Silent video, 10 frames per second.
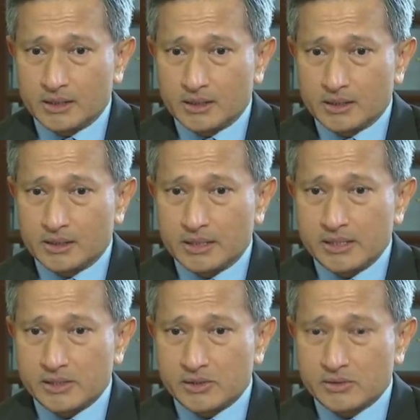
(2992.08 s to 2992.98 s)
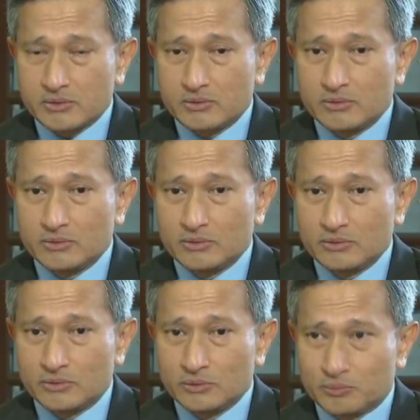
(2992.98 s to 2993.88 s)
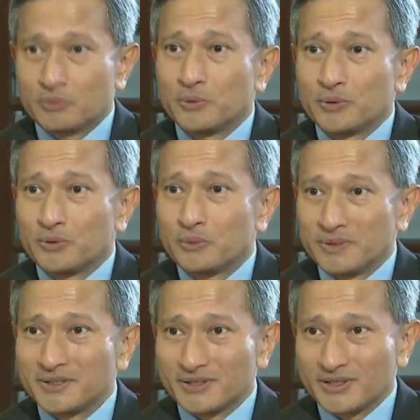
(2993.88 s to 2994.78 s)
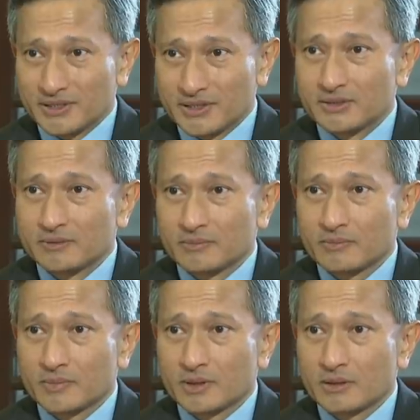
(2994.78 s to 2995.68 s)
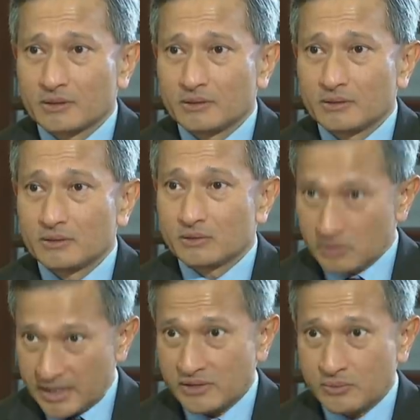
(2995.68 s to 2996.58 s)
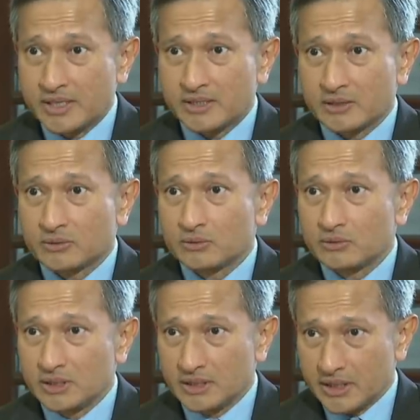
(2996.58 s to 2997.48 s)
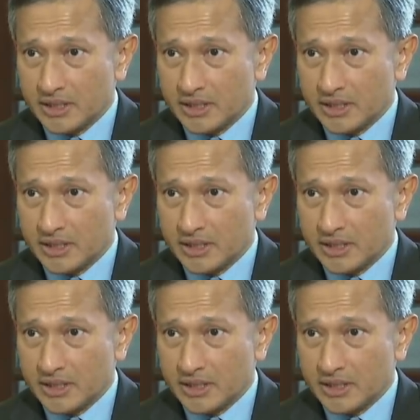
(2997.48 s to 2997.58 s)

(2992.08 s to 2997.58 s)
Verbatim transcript: uh, is to promote open source. So that's why, as I told you, in the